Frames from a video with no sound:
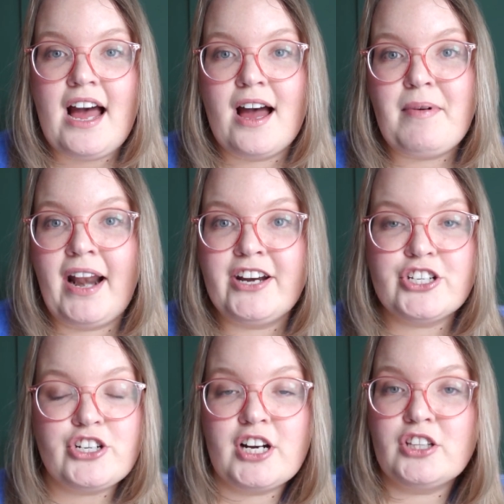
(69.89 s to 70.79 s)
And I
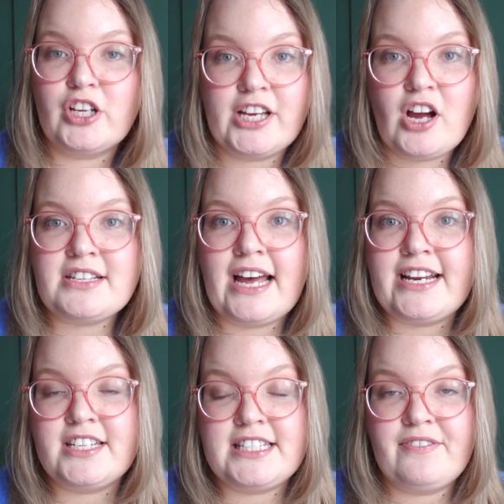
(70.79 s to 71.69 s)
just started looking
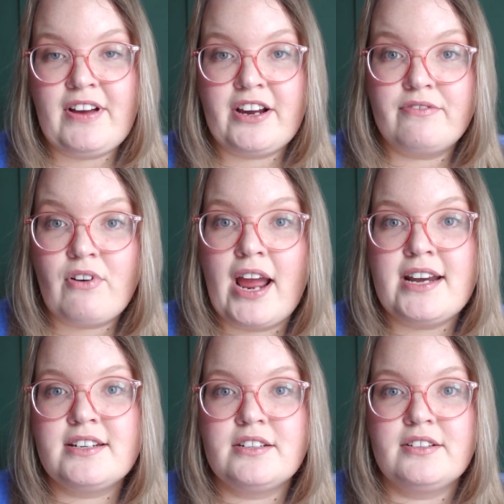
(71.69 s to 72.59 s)
online to see if I could
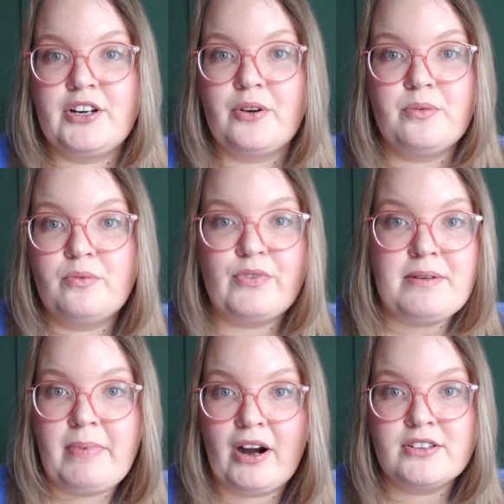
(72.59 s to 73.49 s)
find,
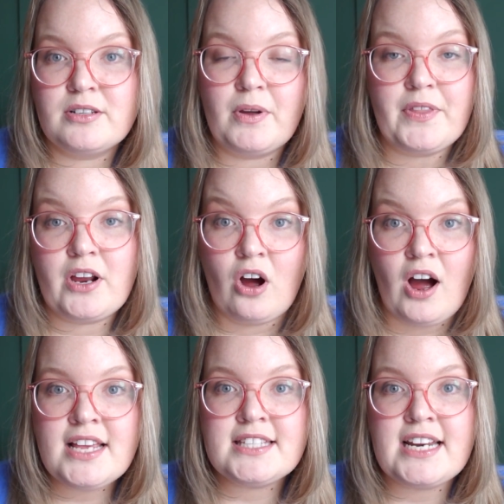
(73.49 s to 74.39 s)
rain barrels and what they
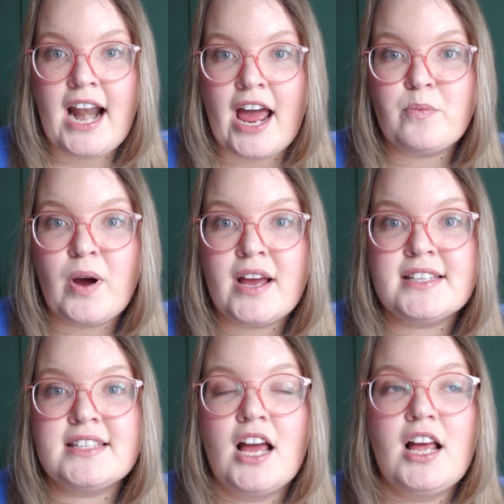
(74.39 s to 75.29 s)
cost. And I
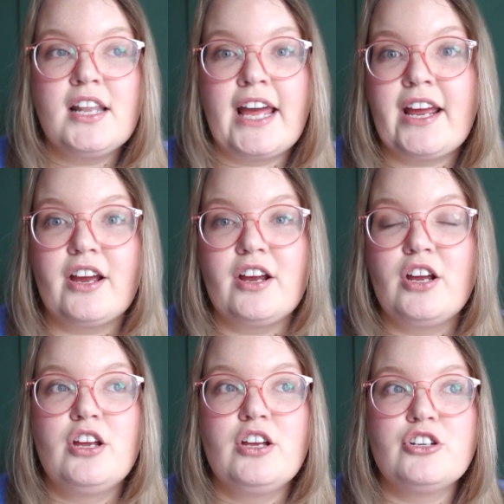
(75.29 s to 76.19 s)
was like
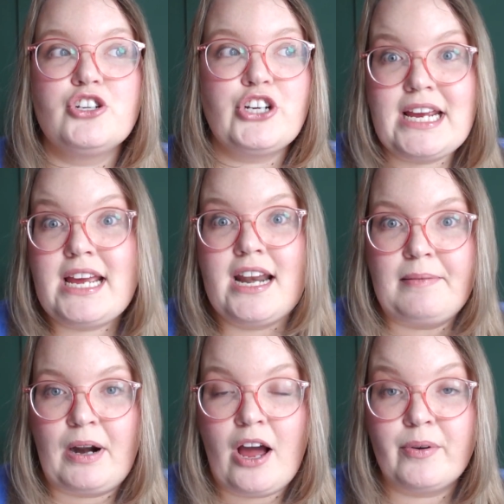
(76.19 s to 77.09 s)
shaken
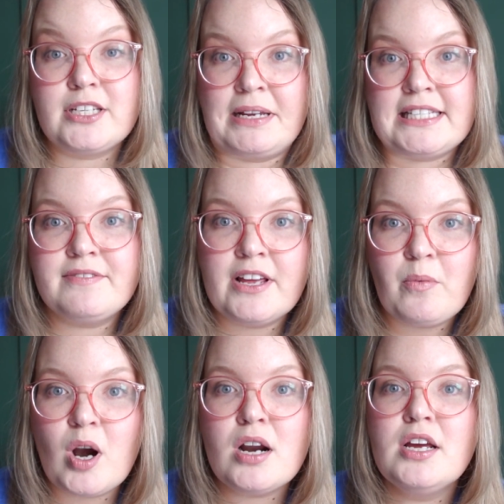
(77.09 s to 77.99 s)
about how expensive they
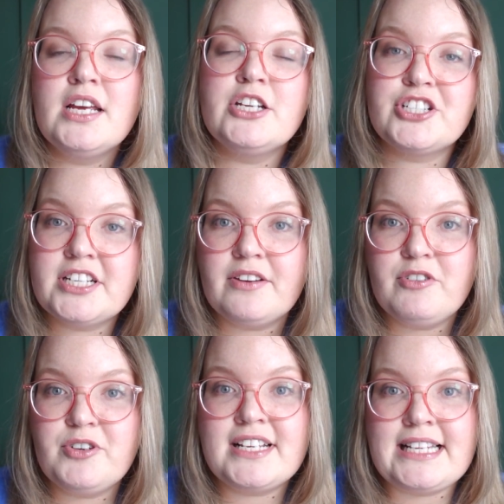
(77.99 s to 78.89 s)
were. Just to give
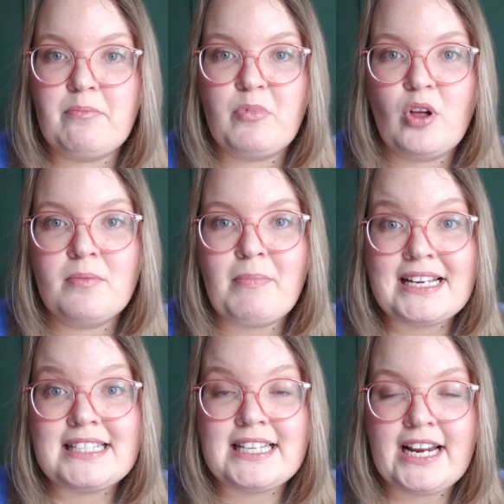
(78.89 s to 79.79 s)
you an example,
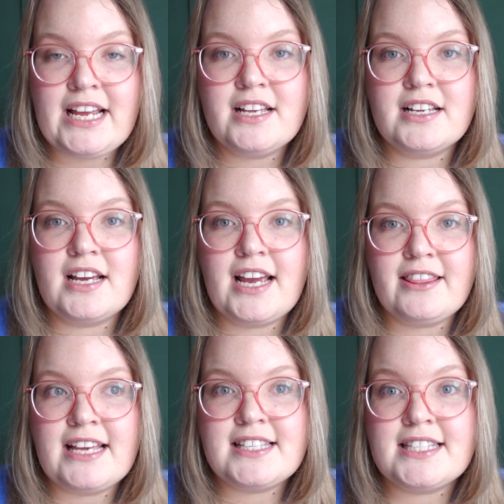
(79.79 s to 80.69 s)
my city,
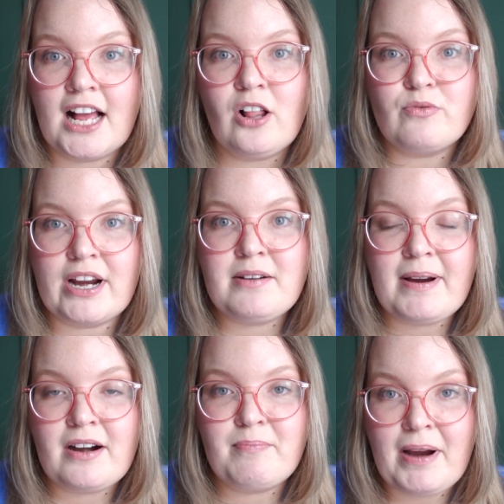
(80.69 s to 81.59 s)
they sell rain
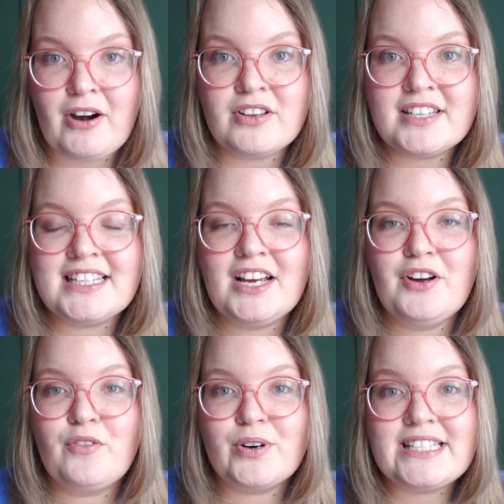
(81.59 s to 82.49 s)
barrels
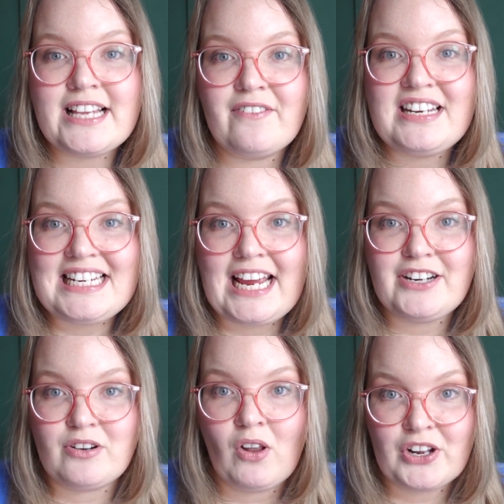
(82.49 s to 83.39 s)
for
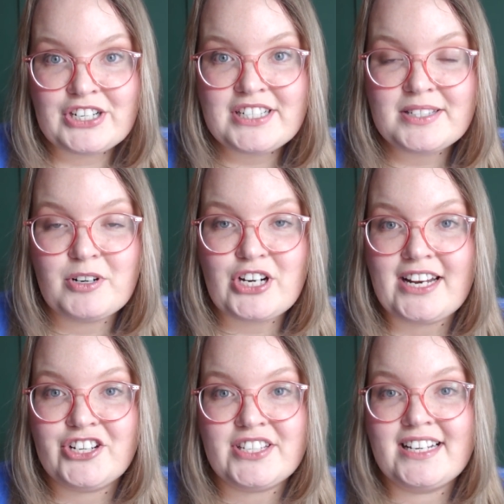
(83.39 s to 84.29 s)
$78, which
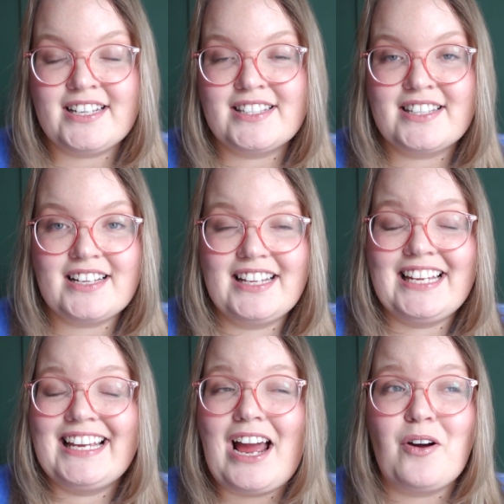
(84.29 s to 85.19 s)
I just think is
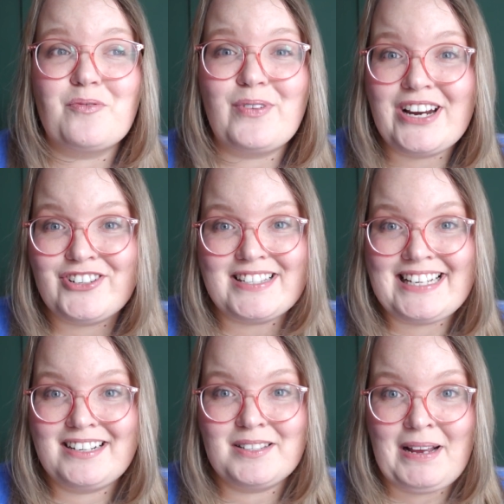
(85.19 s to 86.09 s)
like
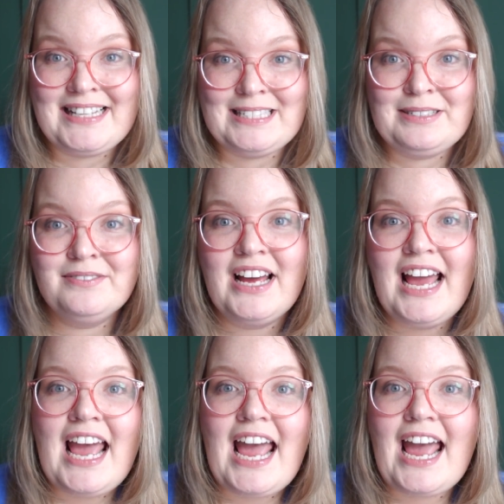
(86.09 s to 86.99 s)
outrageously expensive.
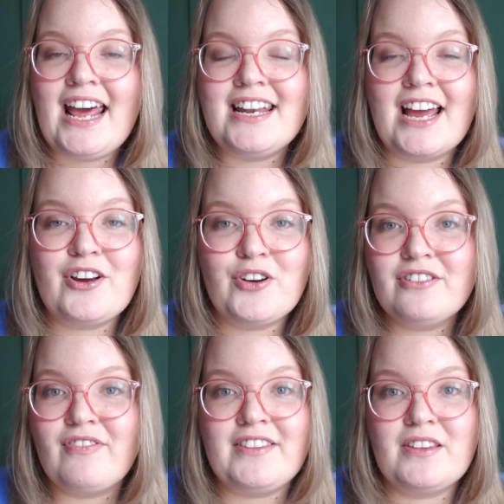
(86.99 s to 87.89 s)
And I
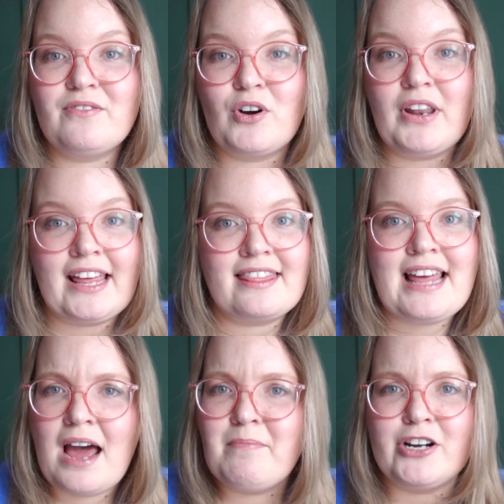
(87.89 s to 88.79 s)
couldn't find them for like
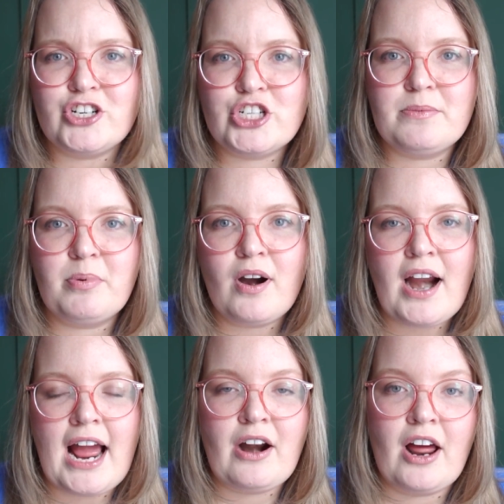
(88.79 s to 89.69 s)
that much cheaper
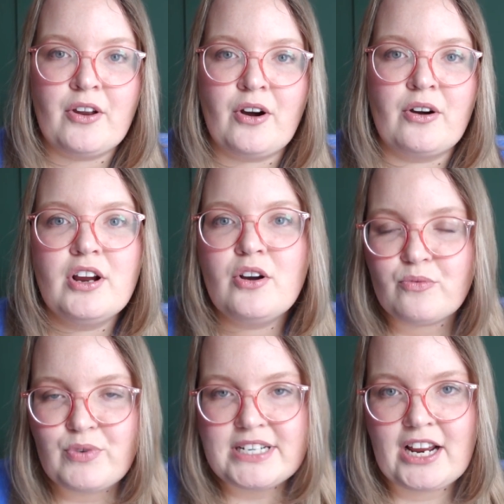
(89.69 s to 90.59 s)
at other
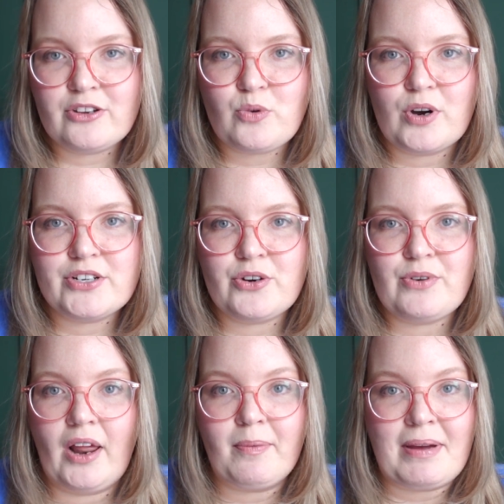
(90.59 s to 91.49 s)
retail stores
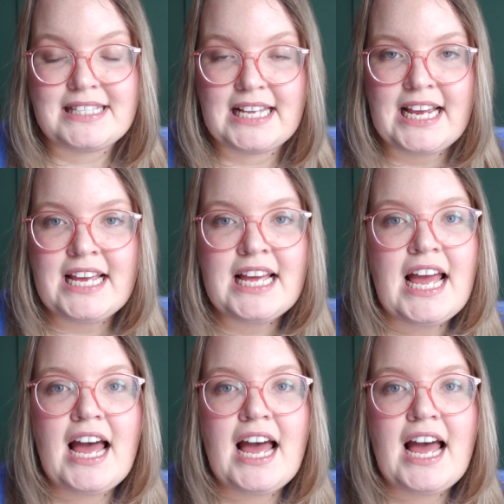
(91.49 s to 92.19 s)
around my city.